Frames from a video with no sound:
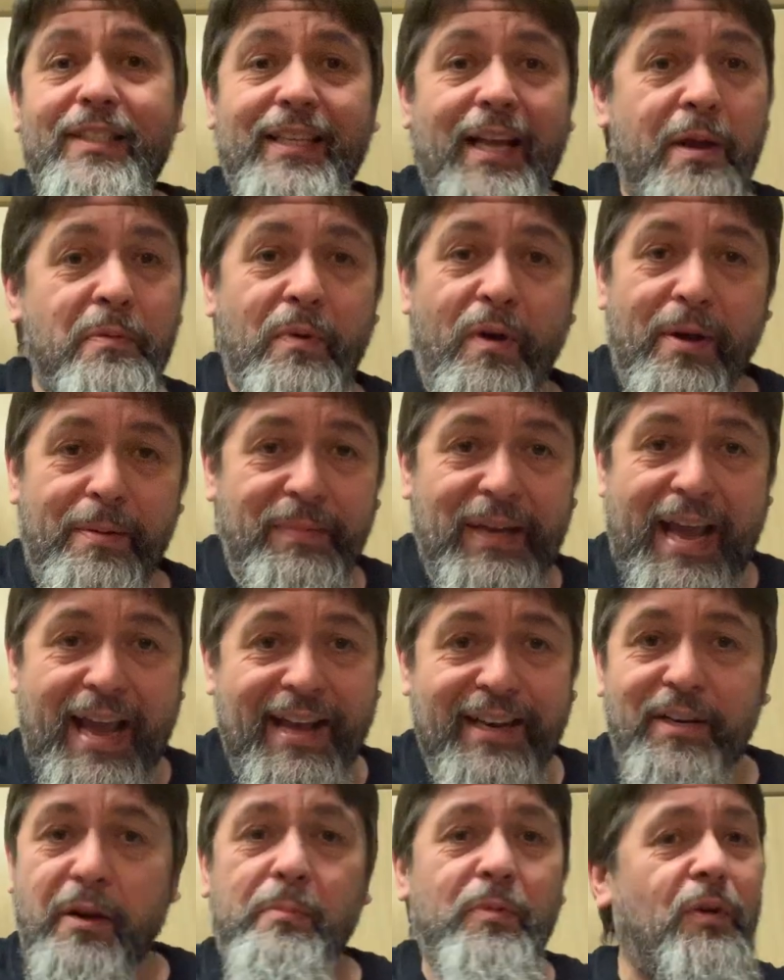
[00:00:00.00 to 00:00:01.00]
to say what I'm
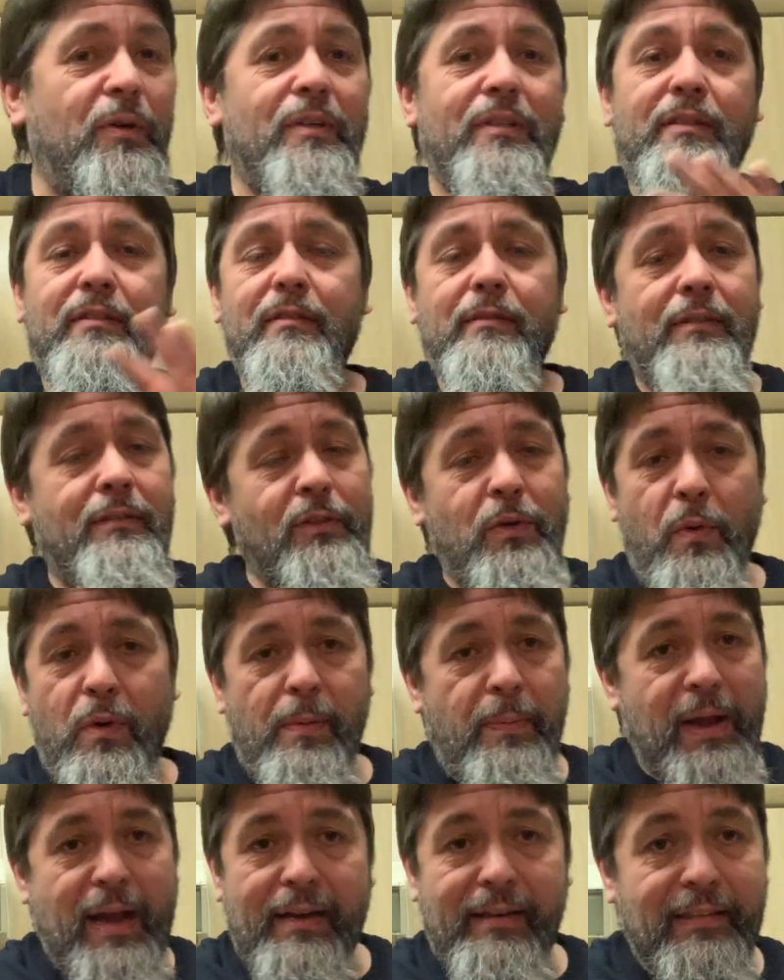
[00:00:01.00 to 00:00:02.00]
getting. I'm not going to
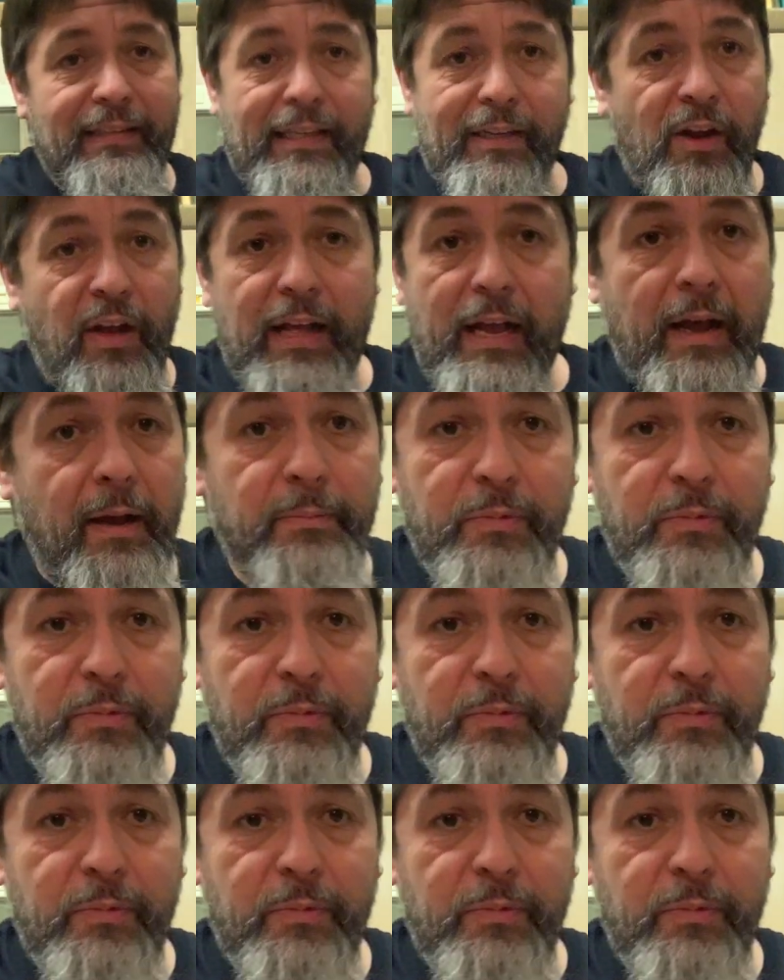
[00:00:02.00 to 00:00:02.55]
talk about anything like that.